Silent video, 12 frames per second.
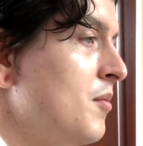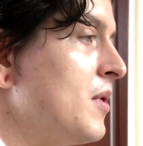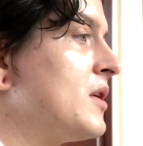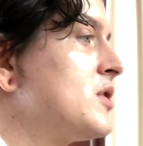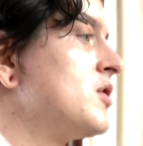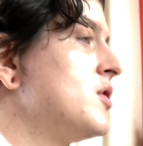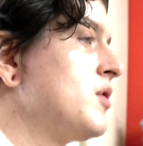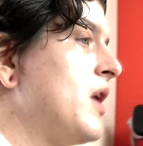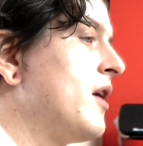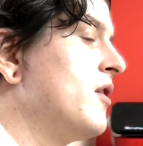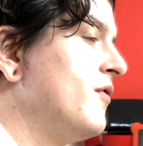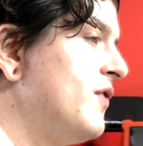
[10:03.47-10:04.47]
Make sure you
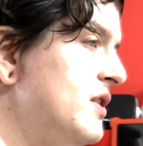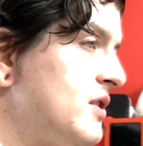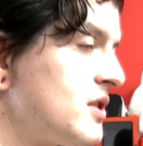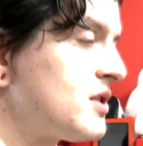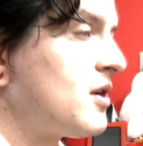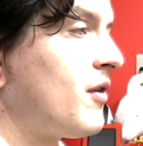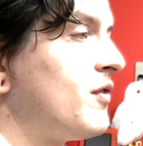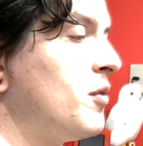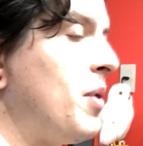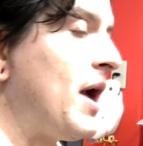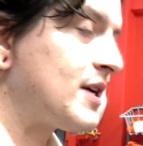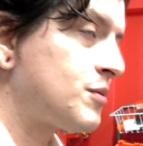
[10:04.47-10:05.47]
got your visa stuff, your
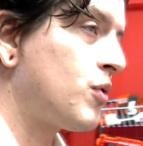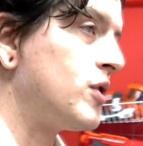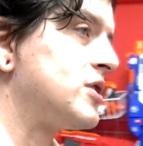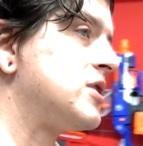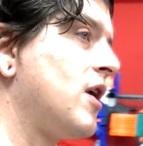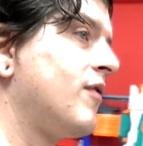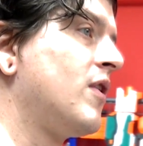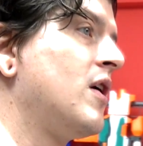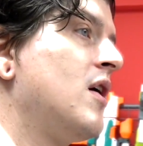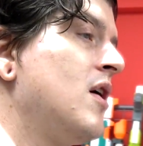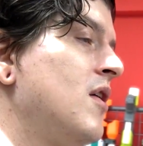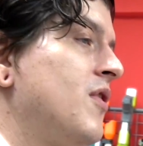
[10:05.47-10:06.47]
passport stuff,
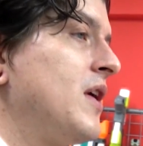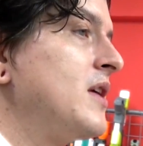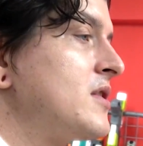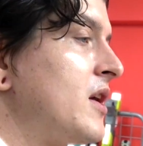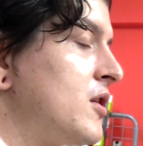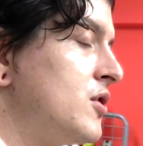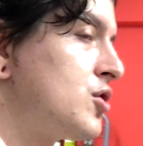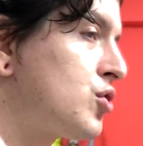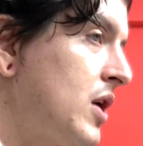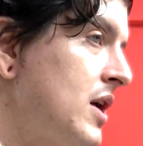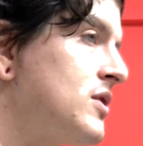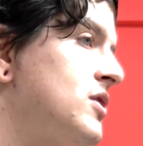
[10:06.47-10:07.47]
things like your
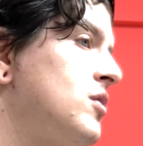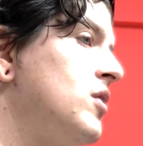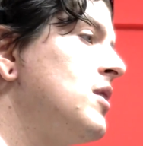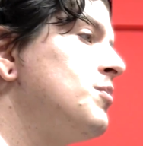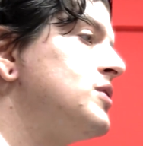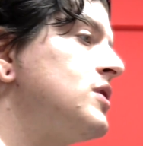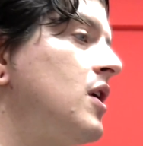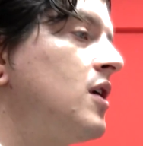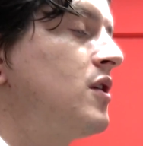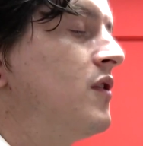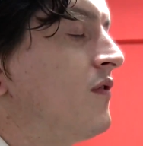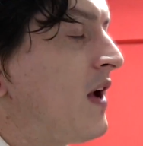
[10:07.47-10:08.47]

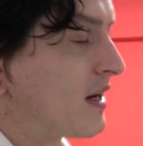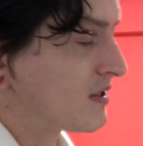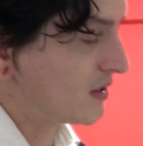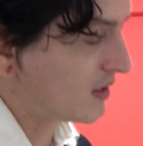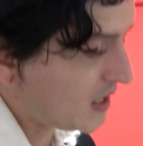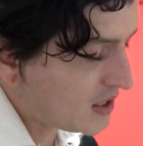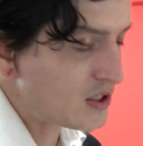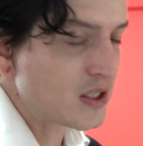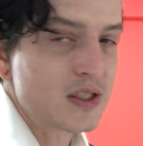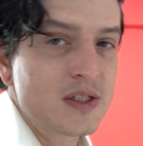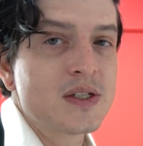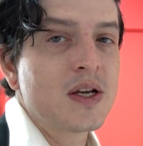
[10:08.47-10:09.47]
transcripts, your
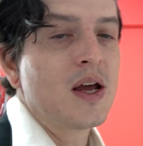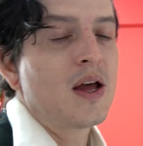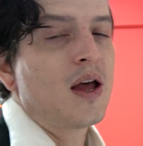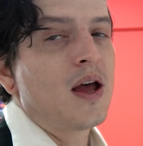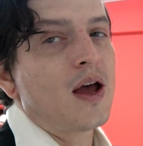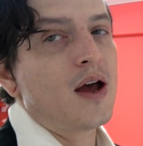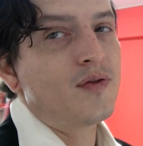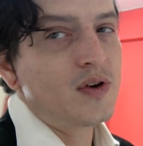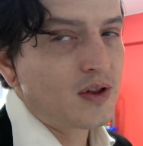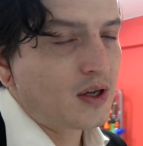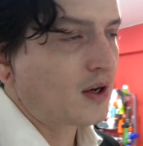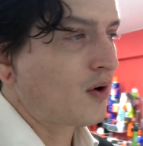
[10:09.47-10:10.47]
vaccinations,
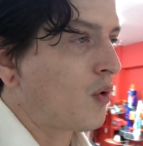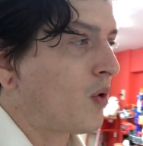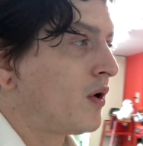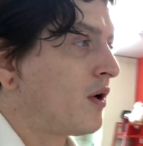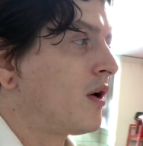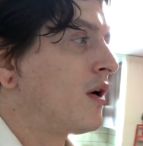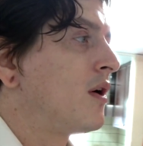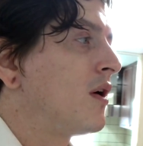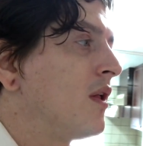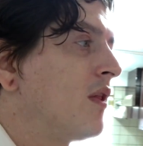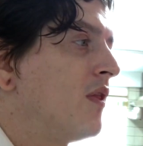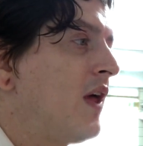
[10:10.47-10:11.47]
everything in order.
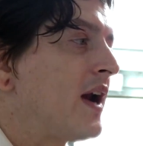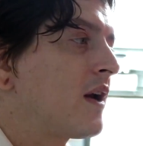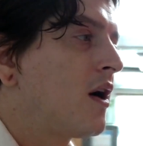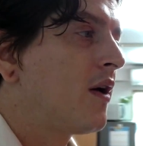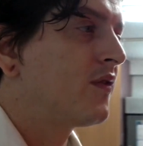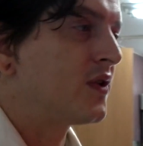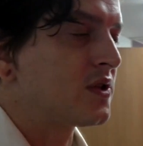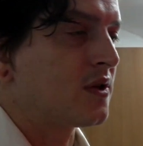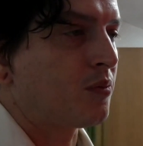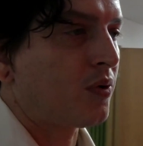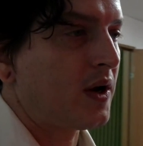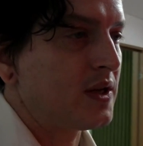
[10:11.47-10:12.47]
That covers the
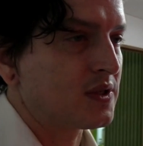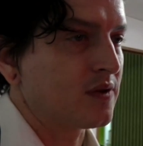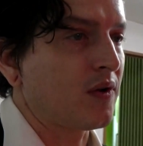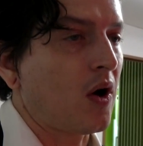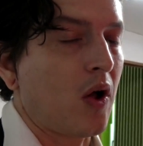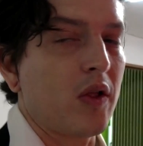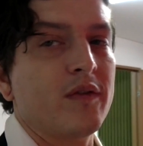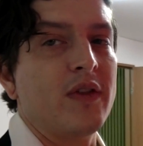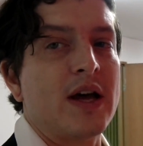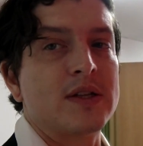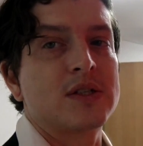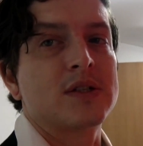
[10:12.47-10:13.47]
price of all of
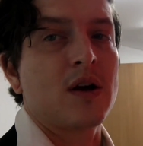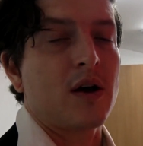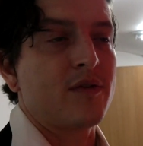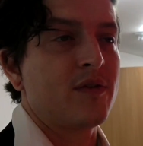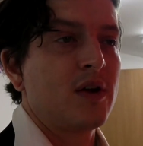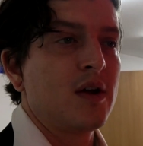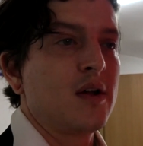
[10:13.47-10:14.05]
that stuff.